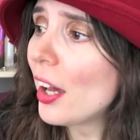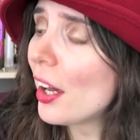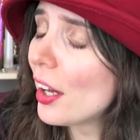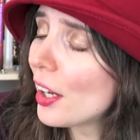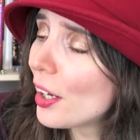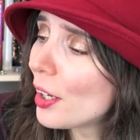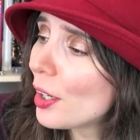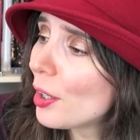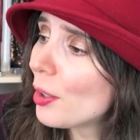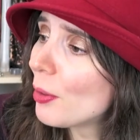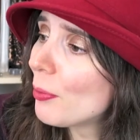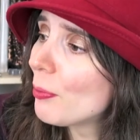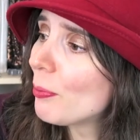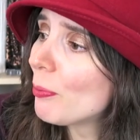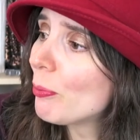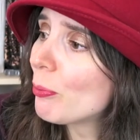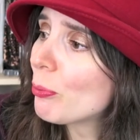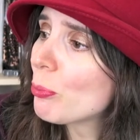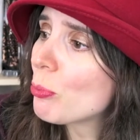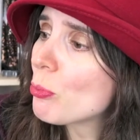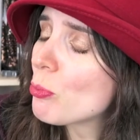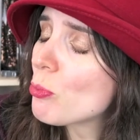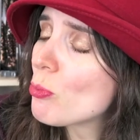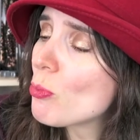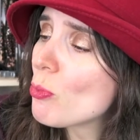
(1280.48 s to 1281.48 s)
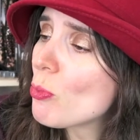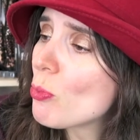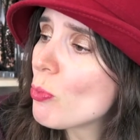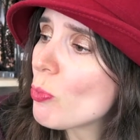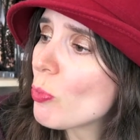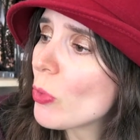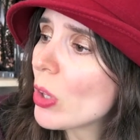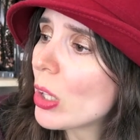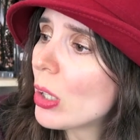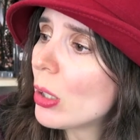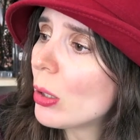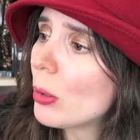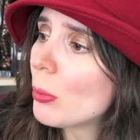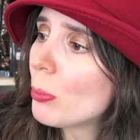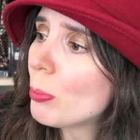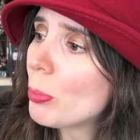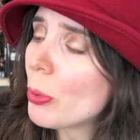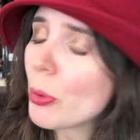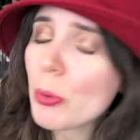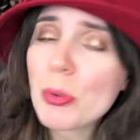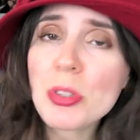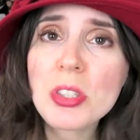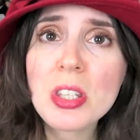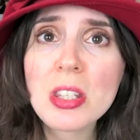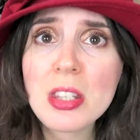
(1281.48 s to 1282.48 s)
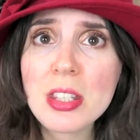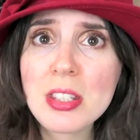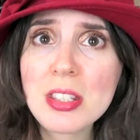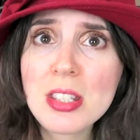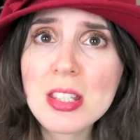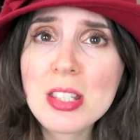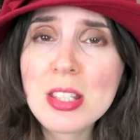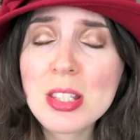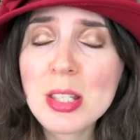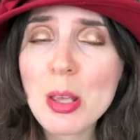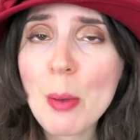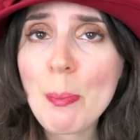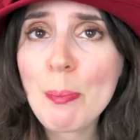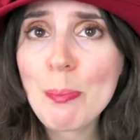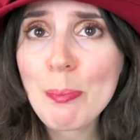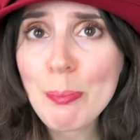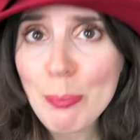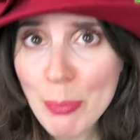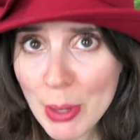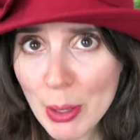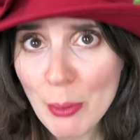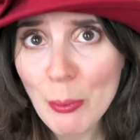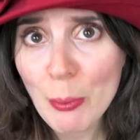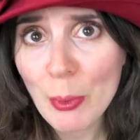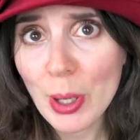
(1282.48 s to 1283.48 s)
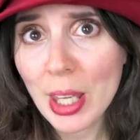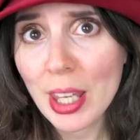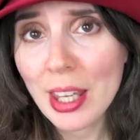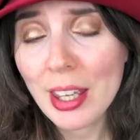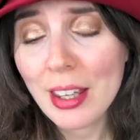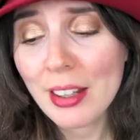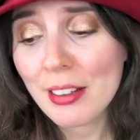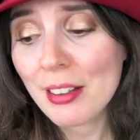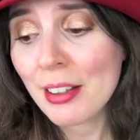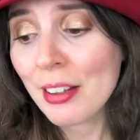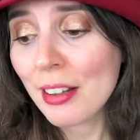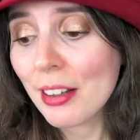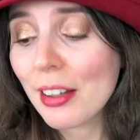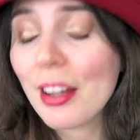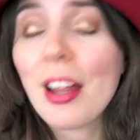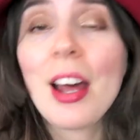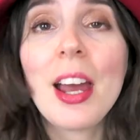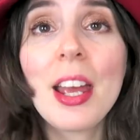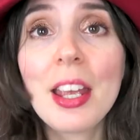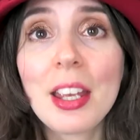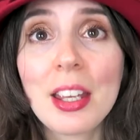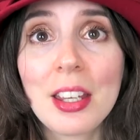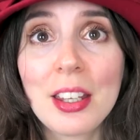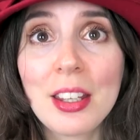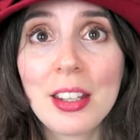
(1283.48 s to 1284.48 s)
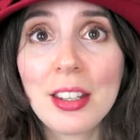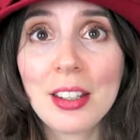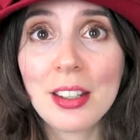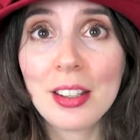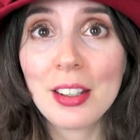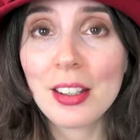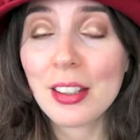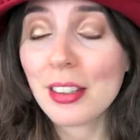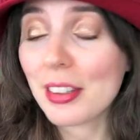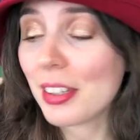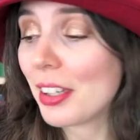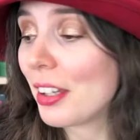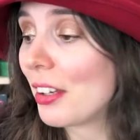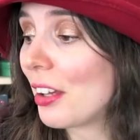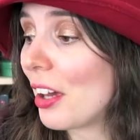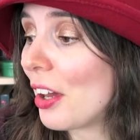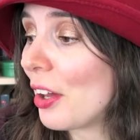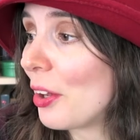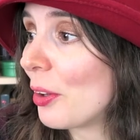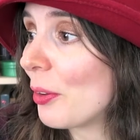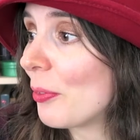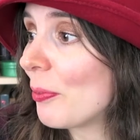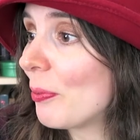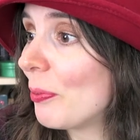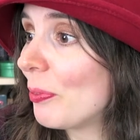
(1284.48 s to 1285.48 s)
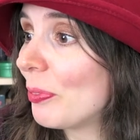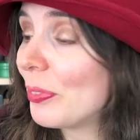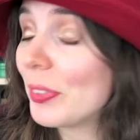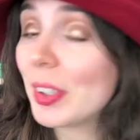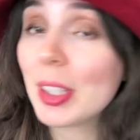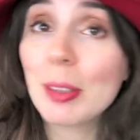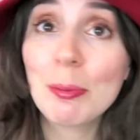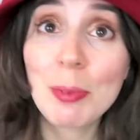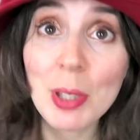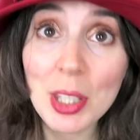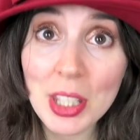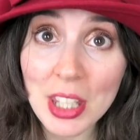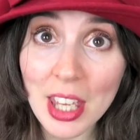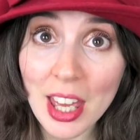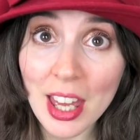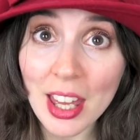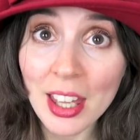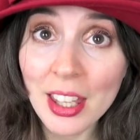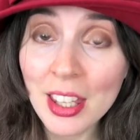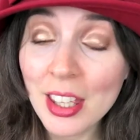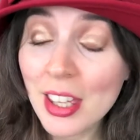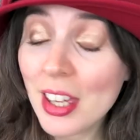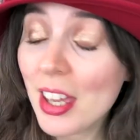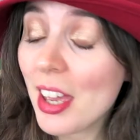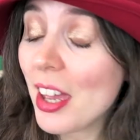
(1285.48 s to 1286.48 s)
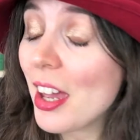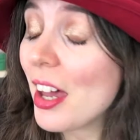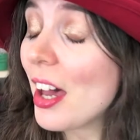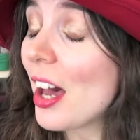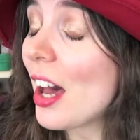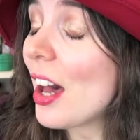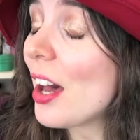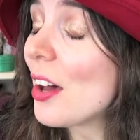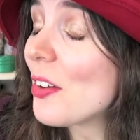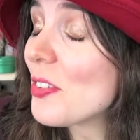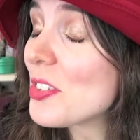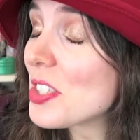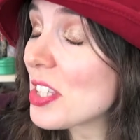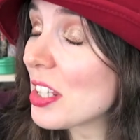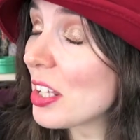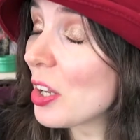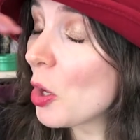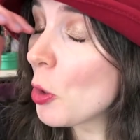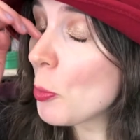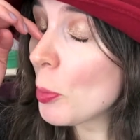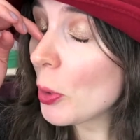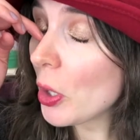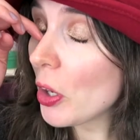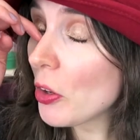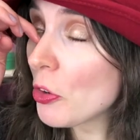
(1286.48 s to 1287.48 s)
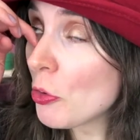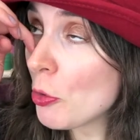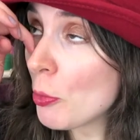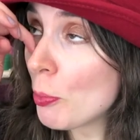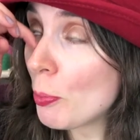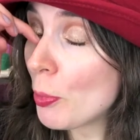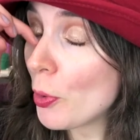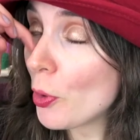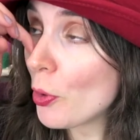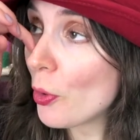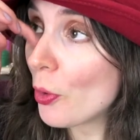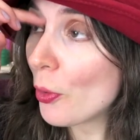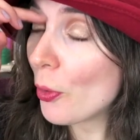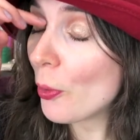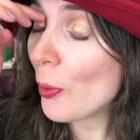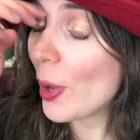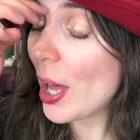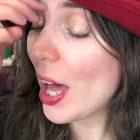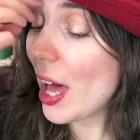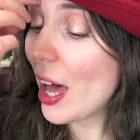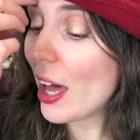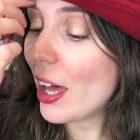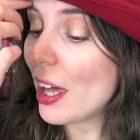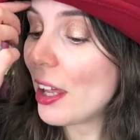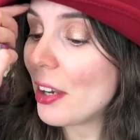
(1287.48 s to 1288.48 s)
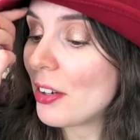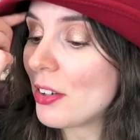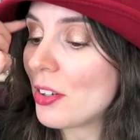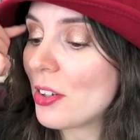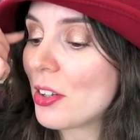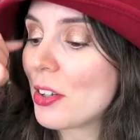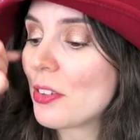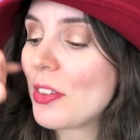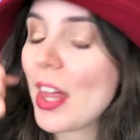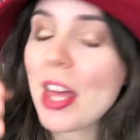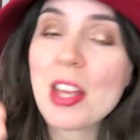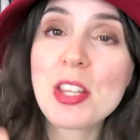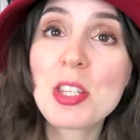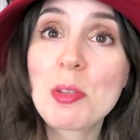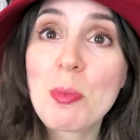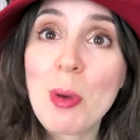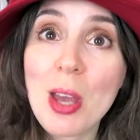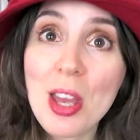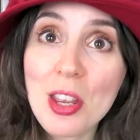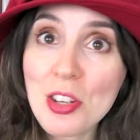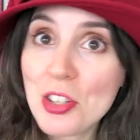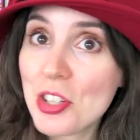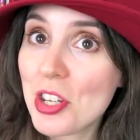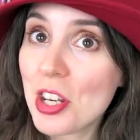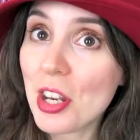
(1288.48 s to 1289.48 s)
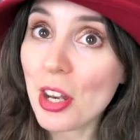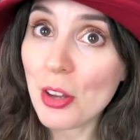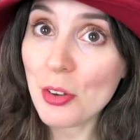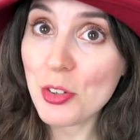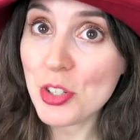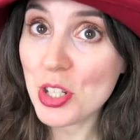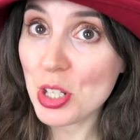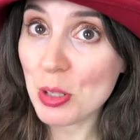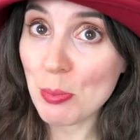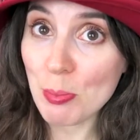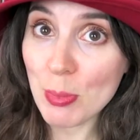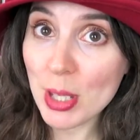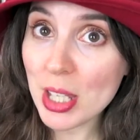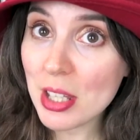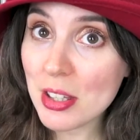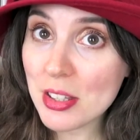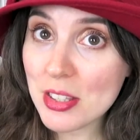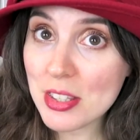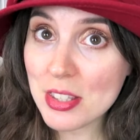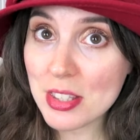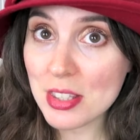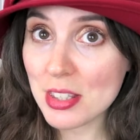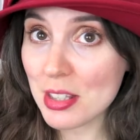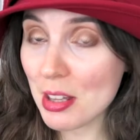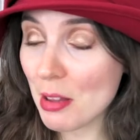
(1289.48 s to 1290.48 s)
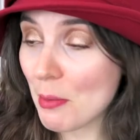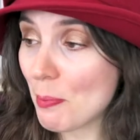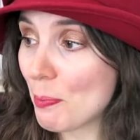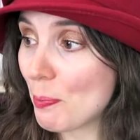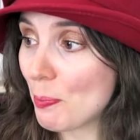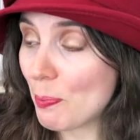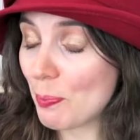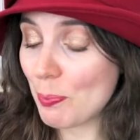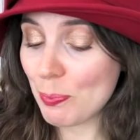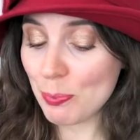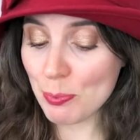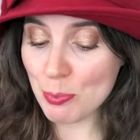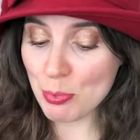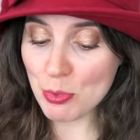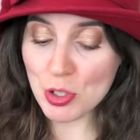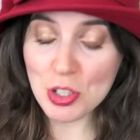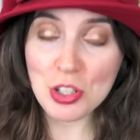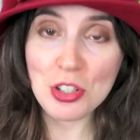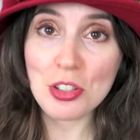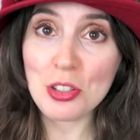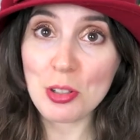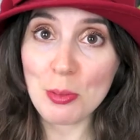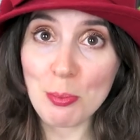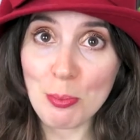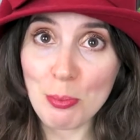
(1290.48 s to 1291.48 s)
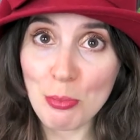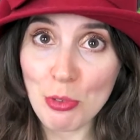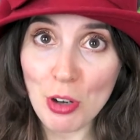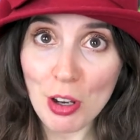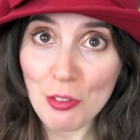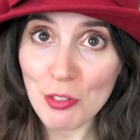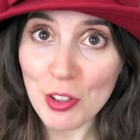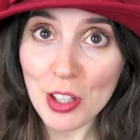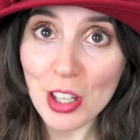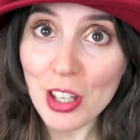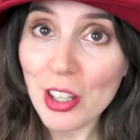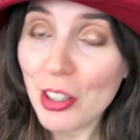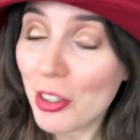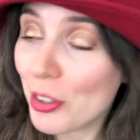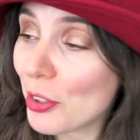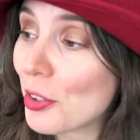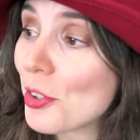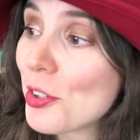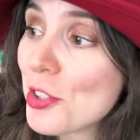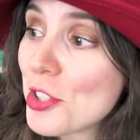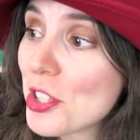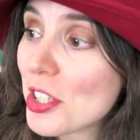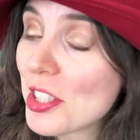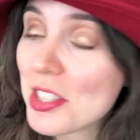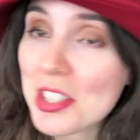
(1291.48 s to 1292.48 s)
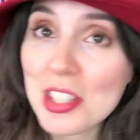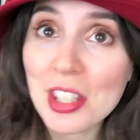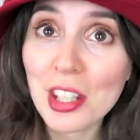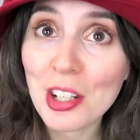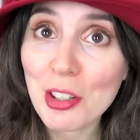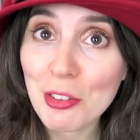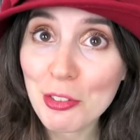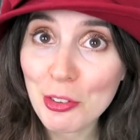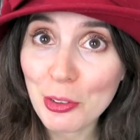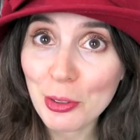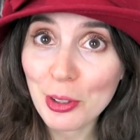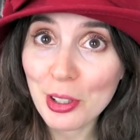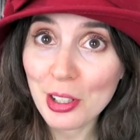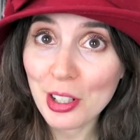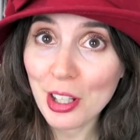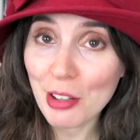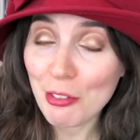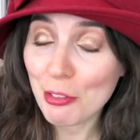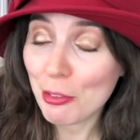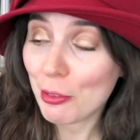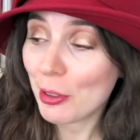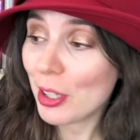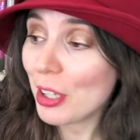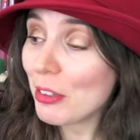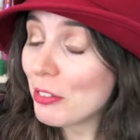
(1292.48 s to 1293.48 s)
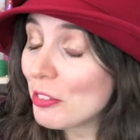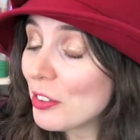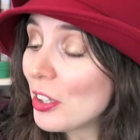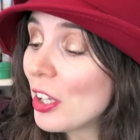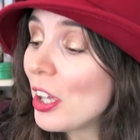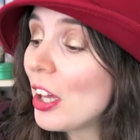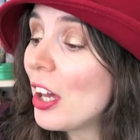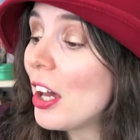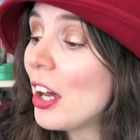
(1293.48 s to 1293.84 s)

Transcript: but also this is a bit weird, like, you know. But yeah, so they help her go to a ball, and that's where she, you know, she meets the Bridgerton brother who she is gonna fall in love with.